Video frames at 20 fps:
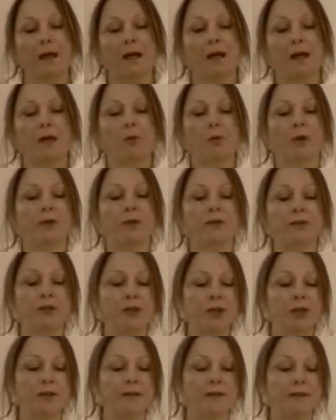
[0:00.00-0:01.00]
Whereas
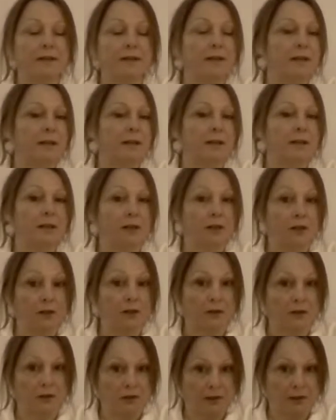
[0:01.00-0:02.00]
trancing takes a
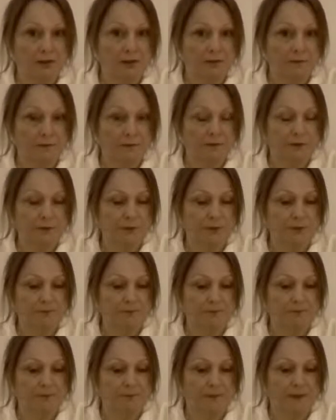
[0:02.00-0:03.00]
lot longer to form.
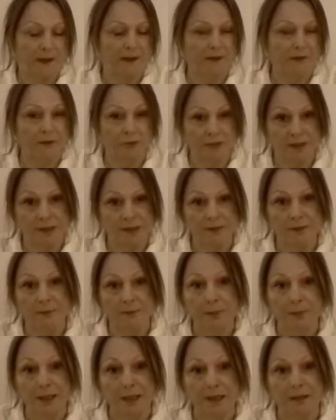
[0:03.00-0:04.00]
And the reason
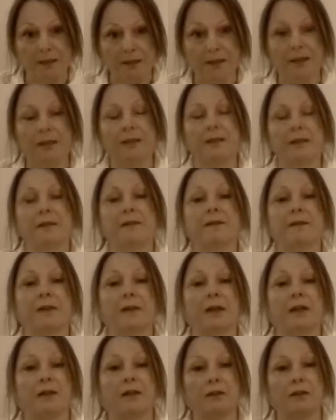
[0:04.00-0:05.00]
being is
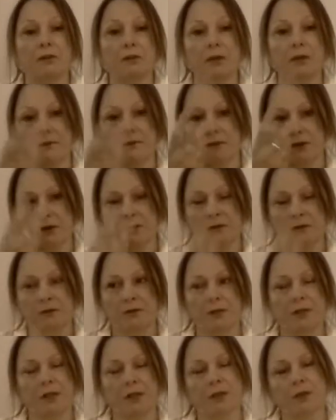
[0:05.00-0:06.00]
that you have to
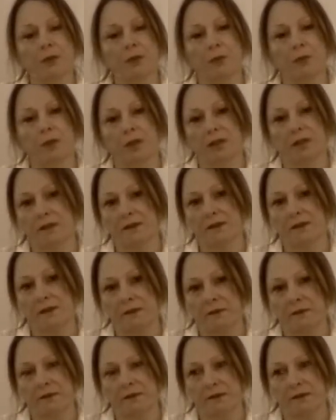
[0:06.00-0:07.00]
not only work your
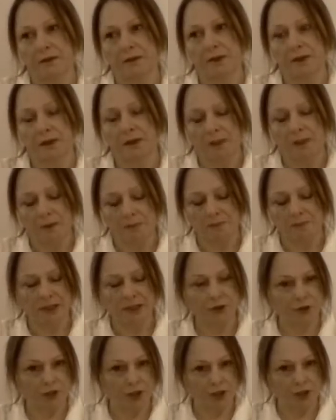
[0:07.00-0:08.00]
7 main
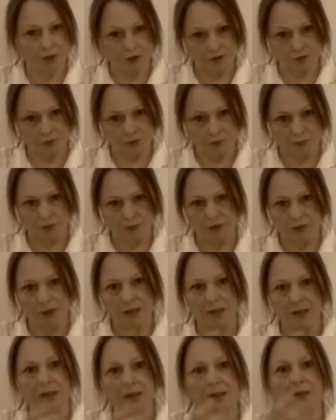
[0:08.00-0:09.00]
chakras and
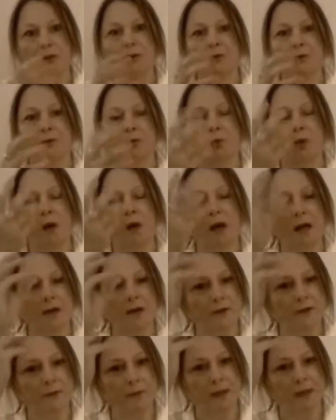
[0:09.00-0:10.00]
really wire
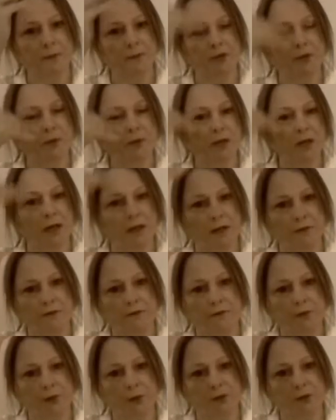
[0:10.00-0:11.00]
them up to a higher
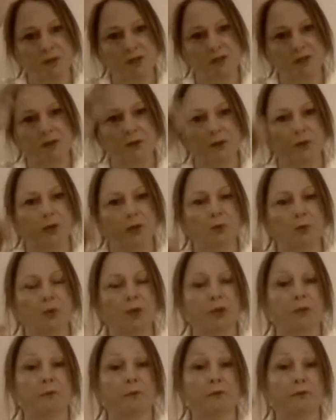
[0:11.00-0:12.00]
frequency, because you are
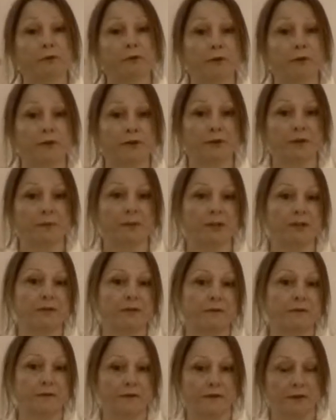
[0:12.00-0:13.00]
working 4th
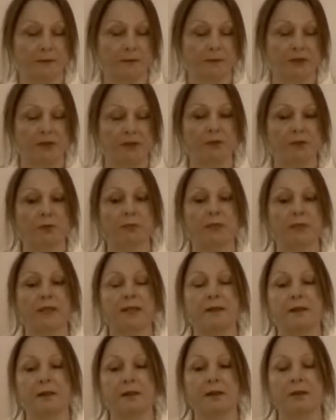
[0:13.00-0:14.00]
dimensional, 5th dimensional
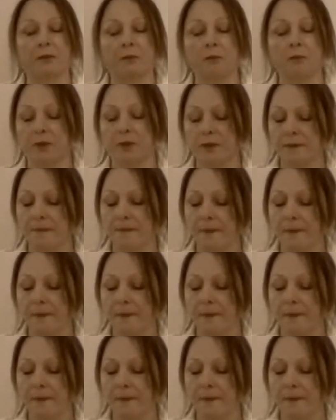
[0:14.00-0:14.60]
beings onwards.